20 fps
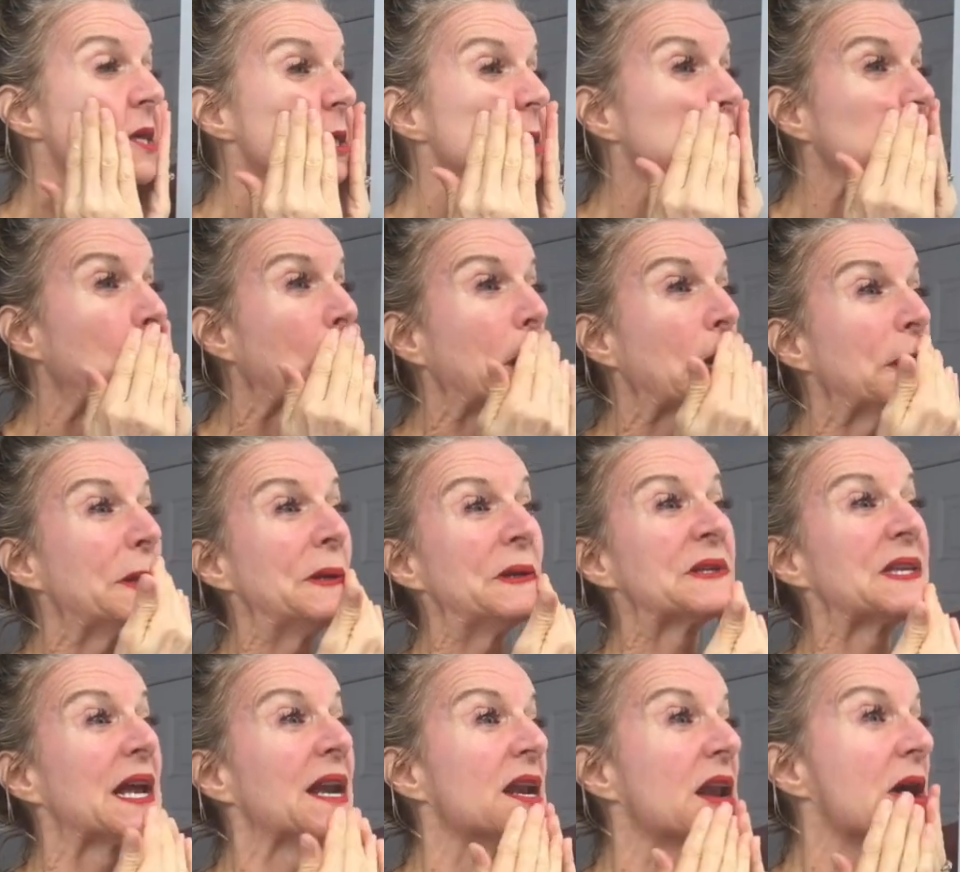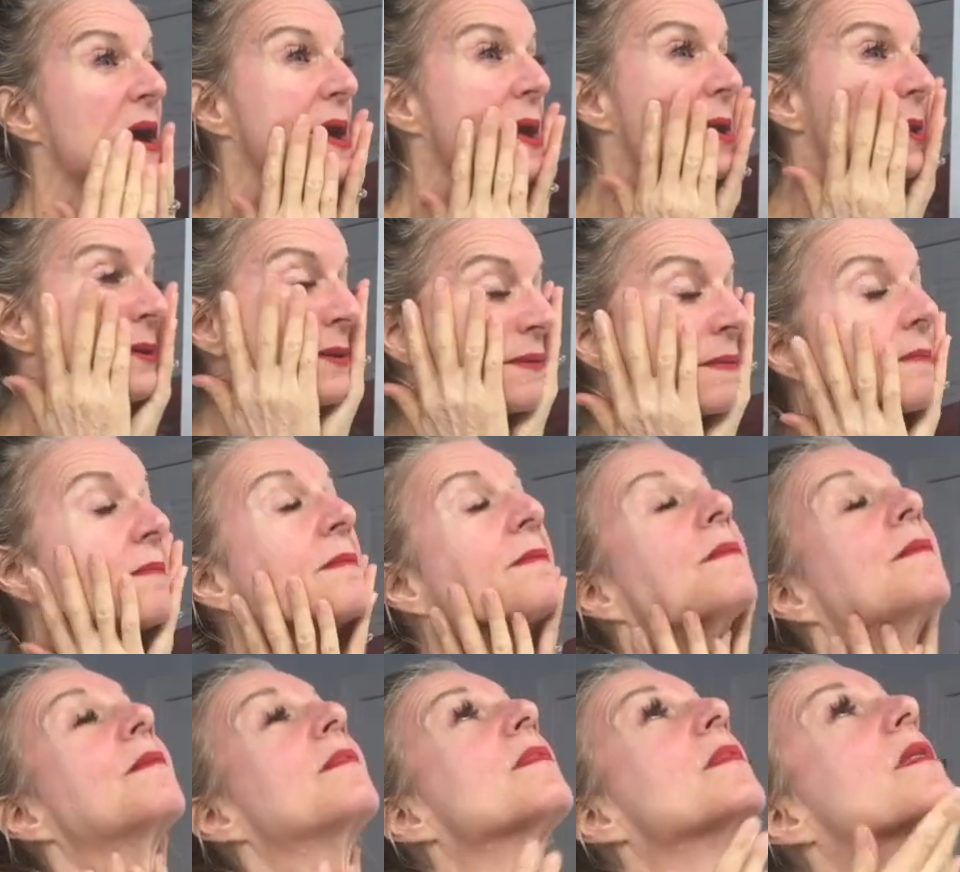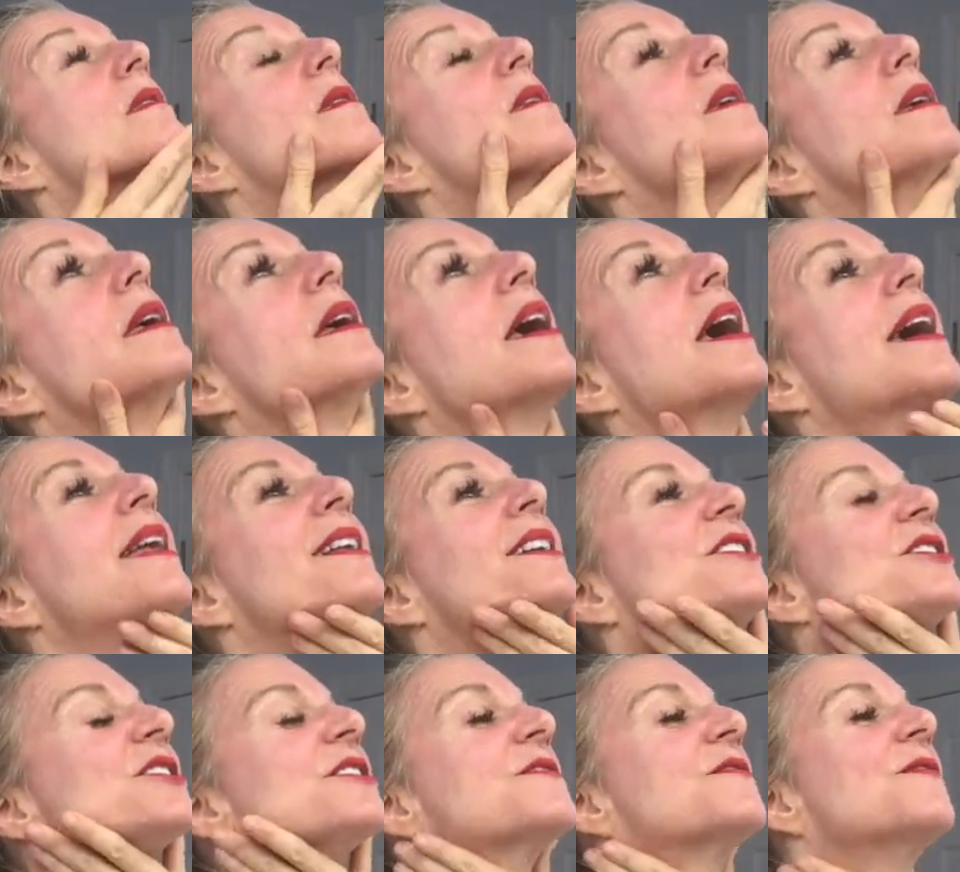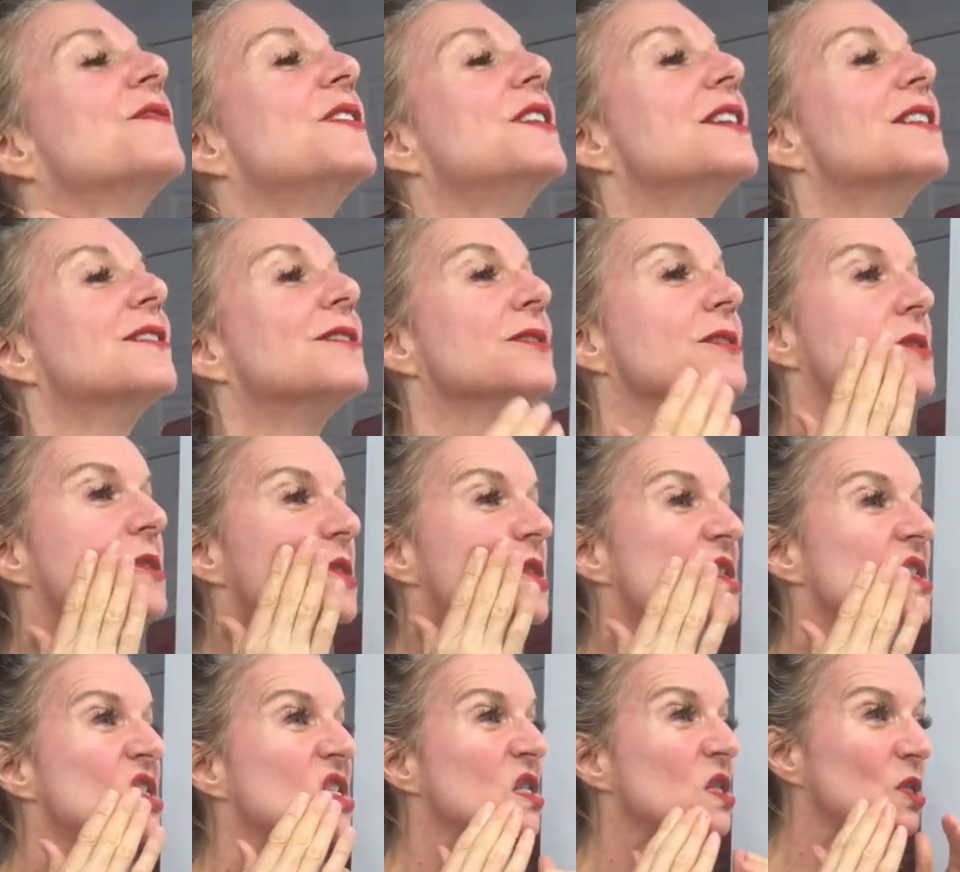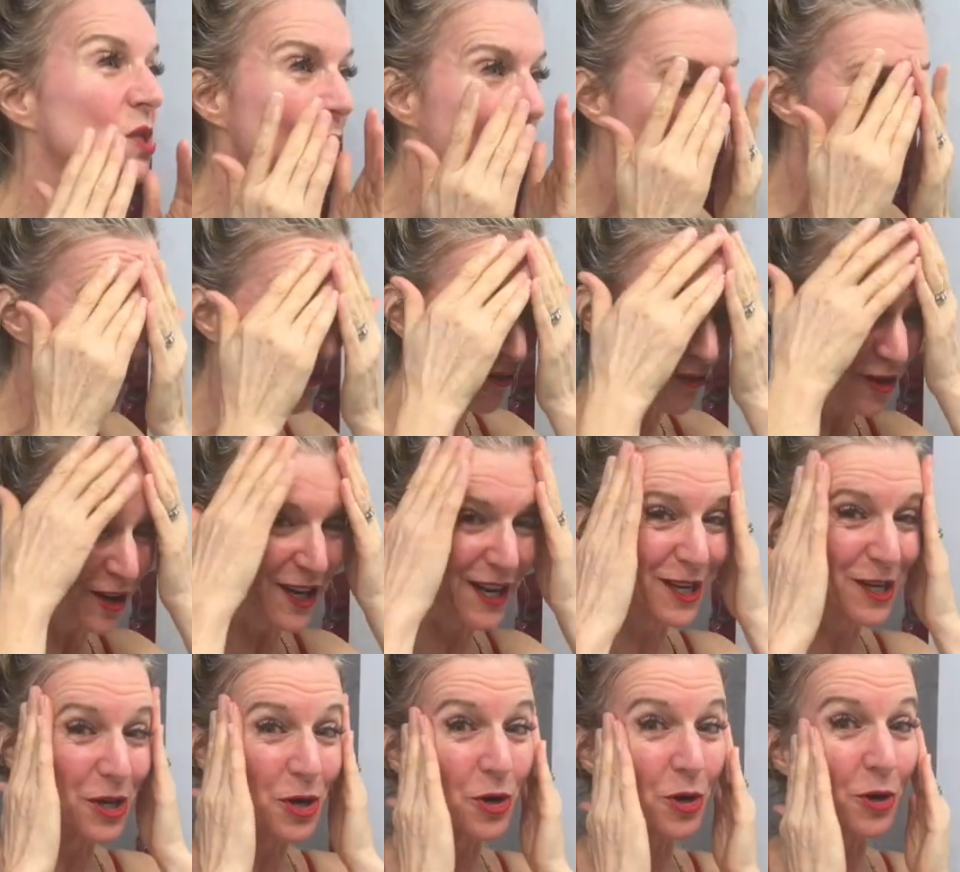this one I use at night. And it just feels so freaking